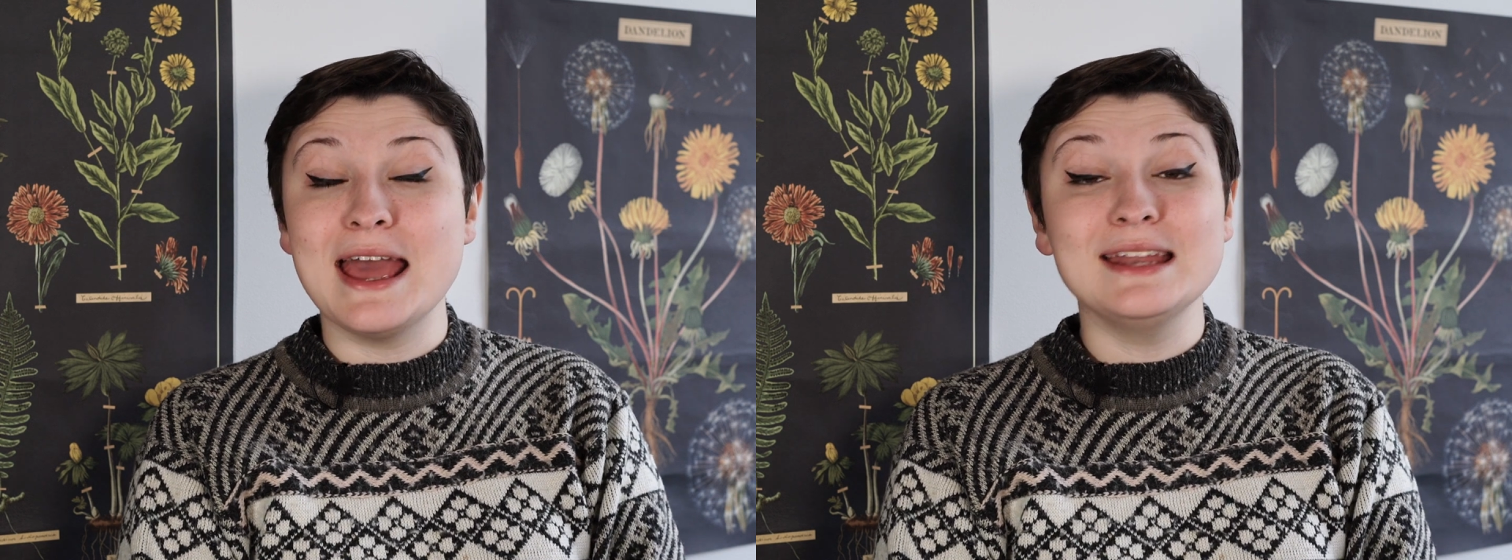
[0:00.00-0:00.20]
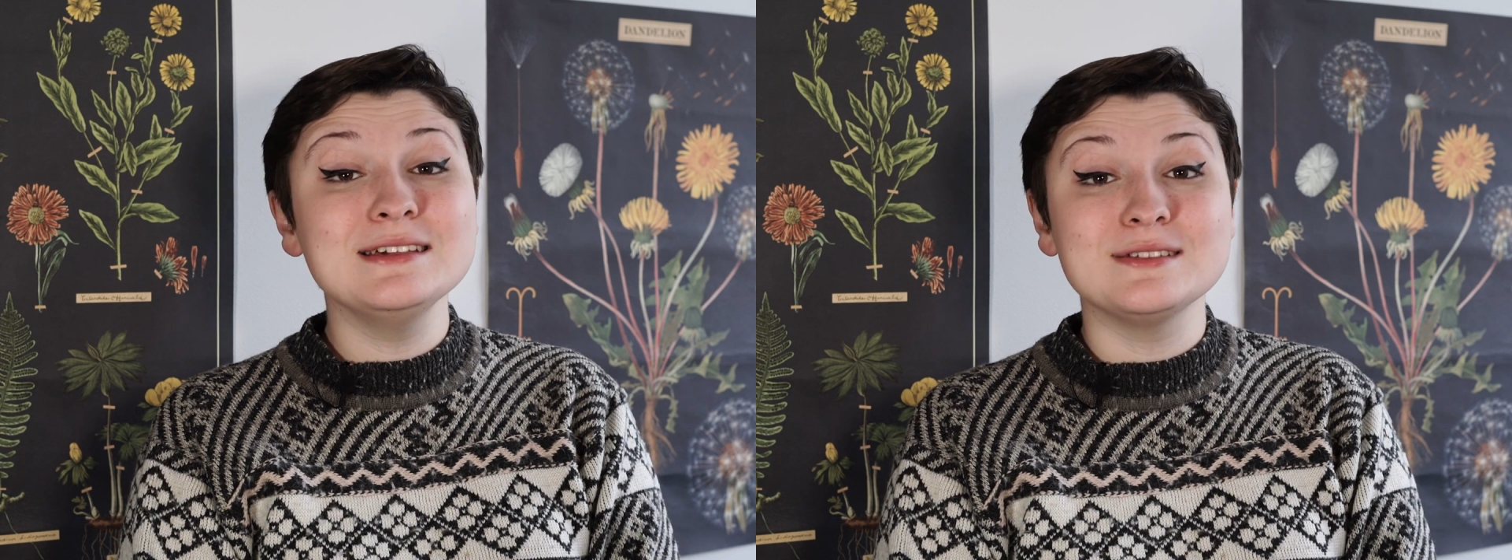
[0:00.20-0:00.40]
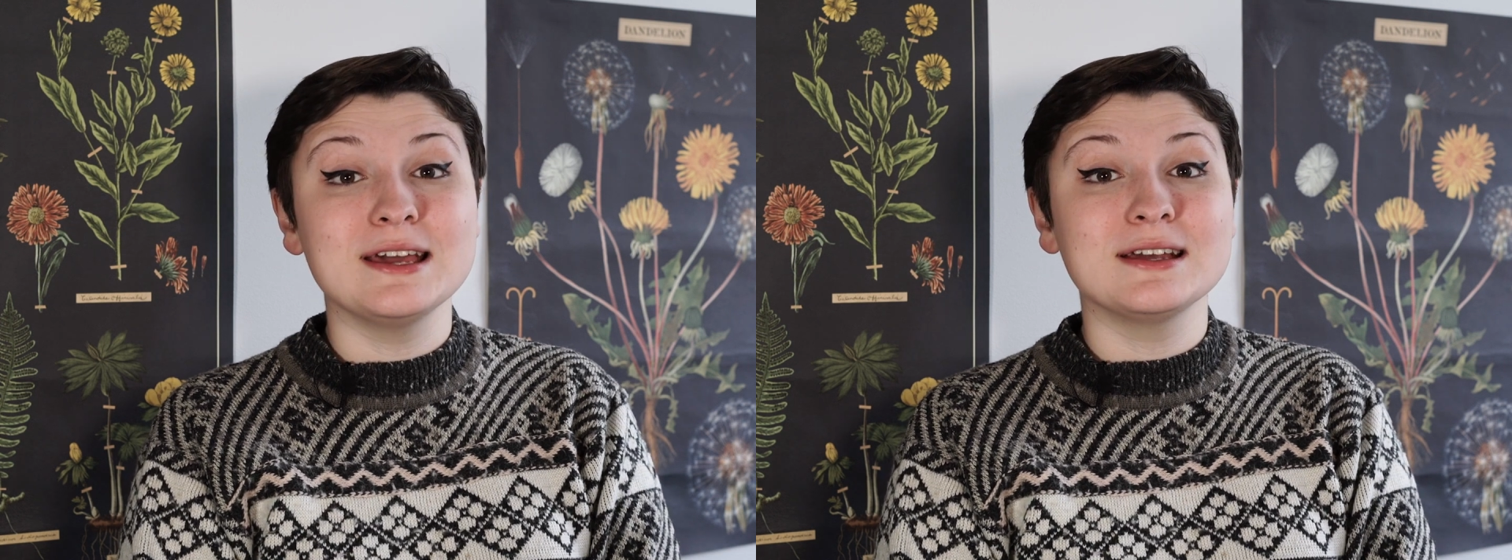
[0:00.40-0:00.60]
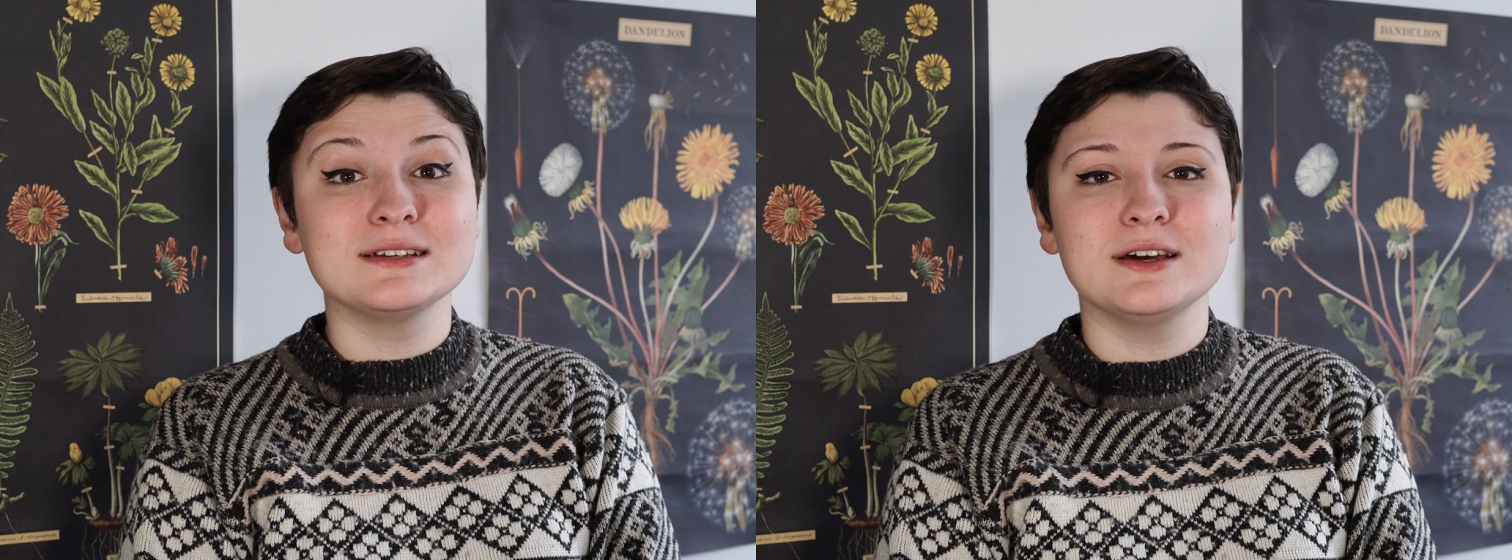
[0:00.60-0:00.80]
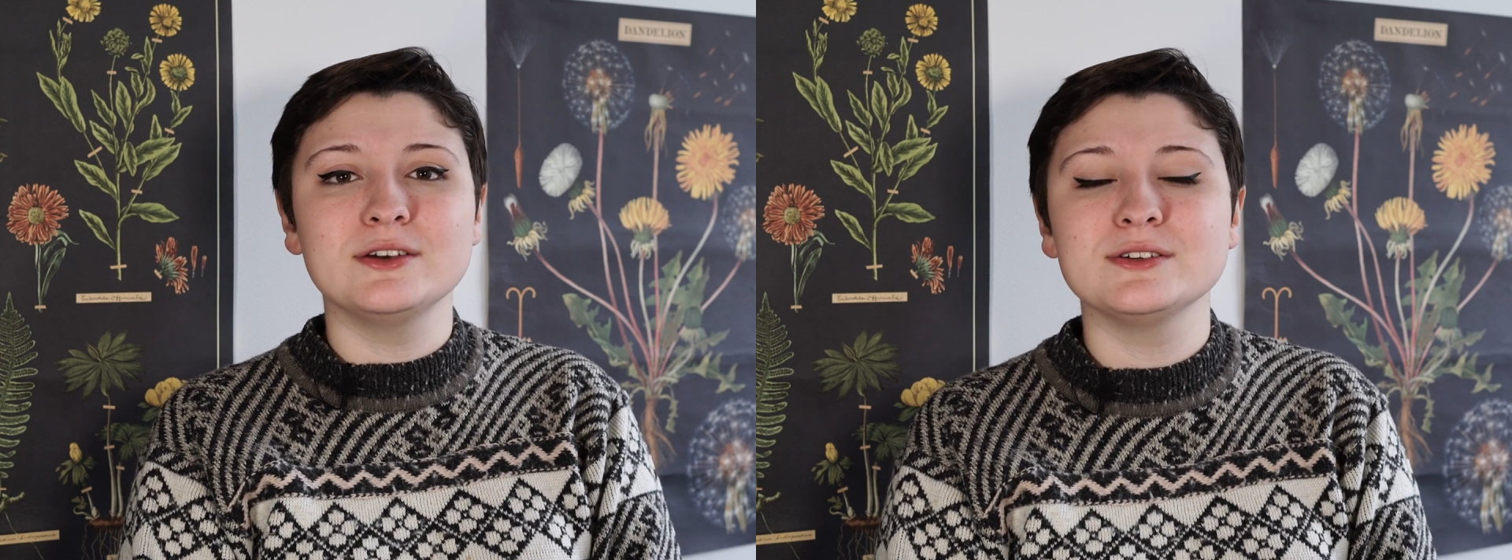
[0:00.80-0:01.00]
anything
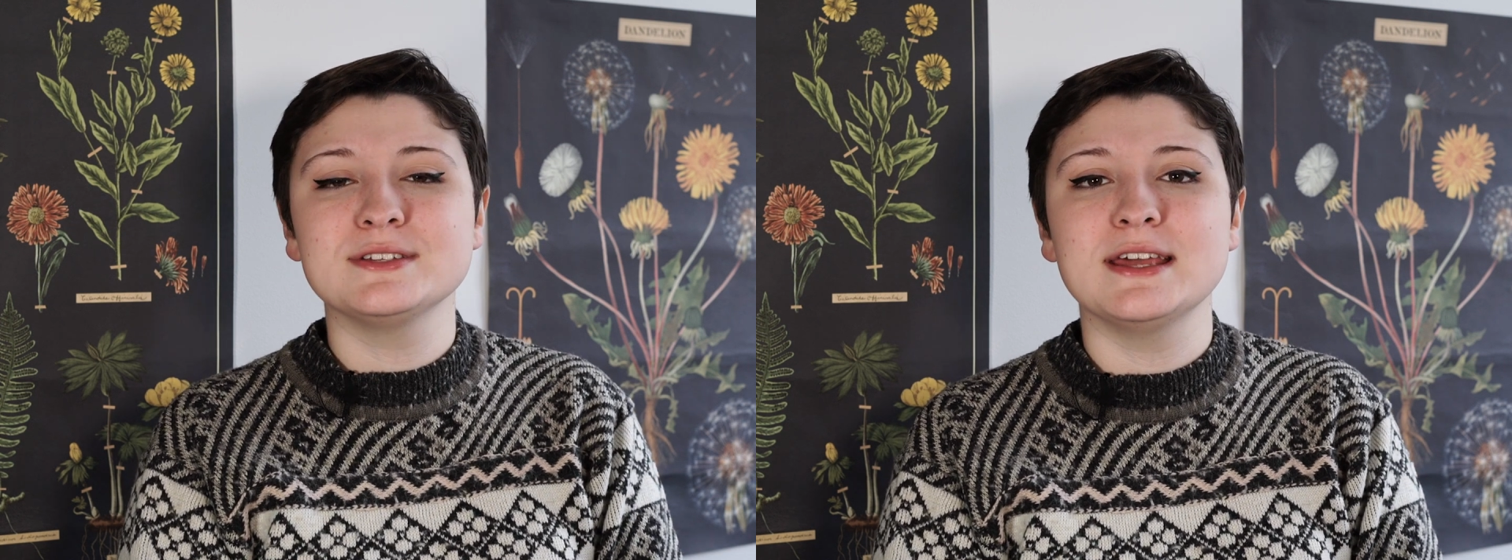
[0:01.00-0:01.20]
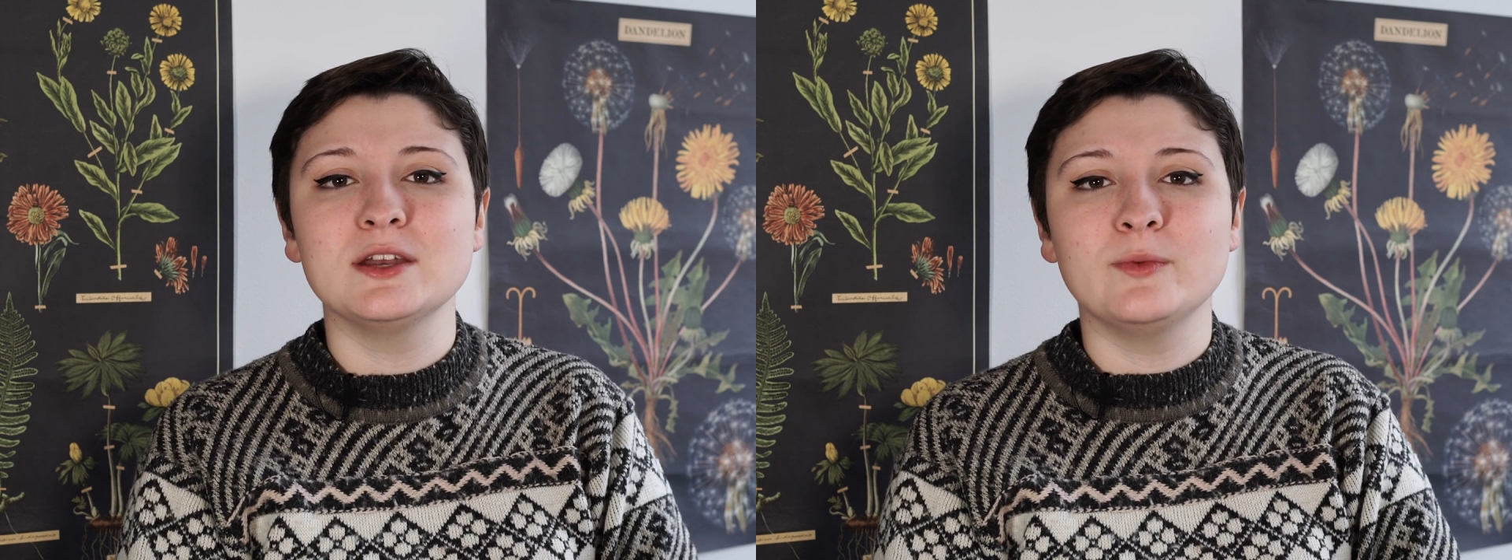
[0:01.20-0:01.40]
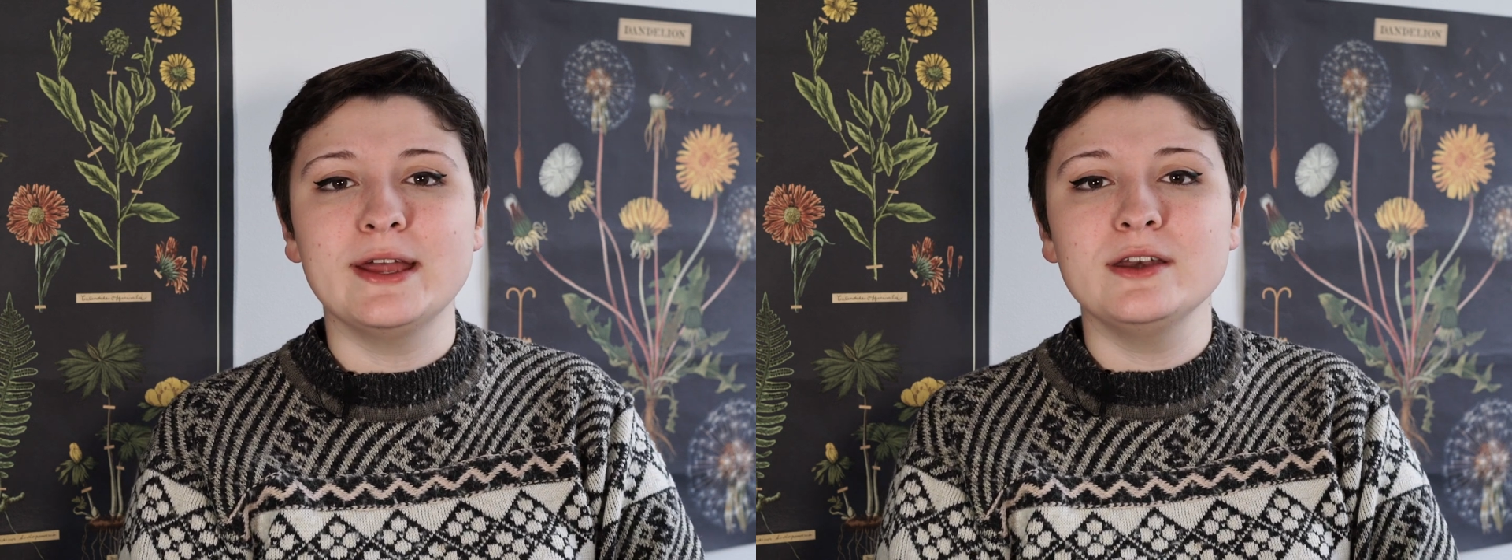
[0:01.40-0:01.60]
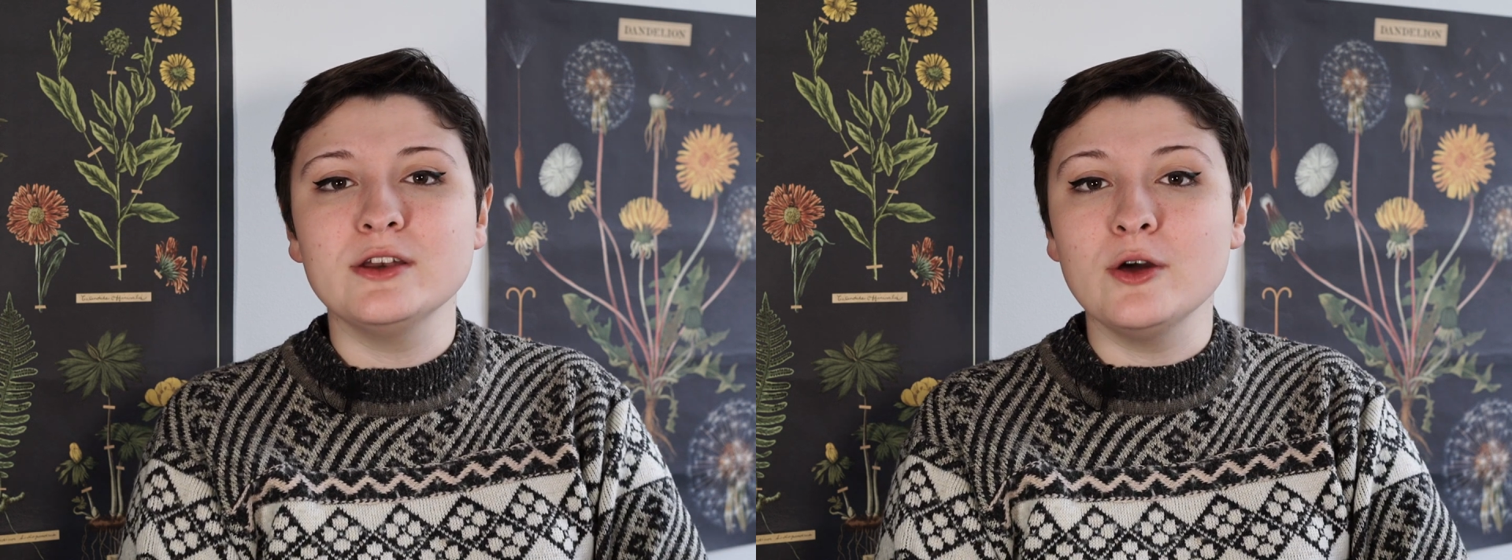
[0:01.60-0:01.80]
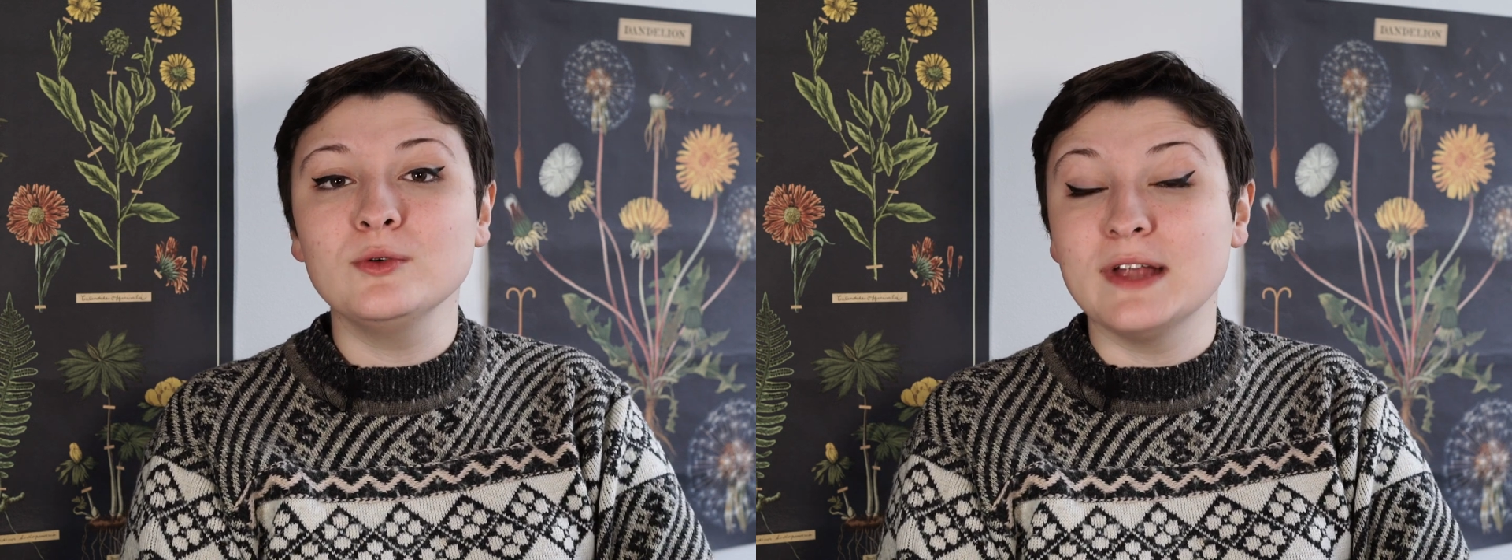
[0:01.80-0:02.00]
to understand why no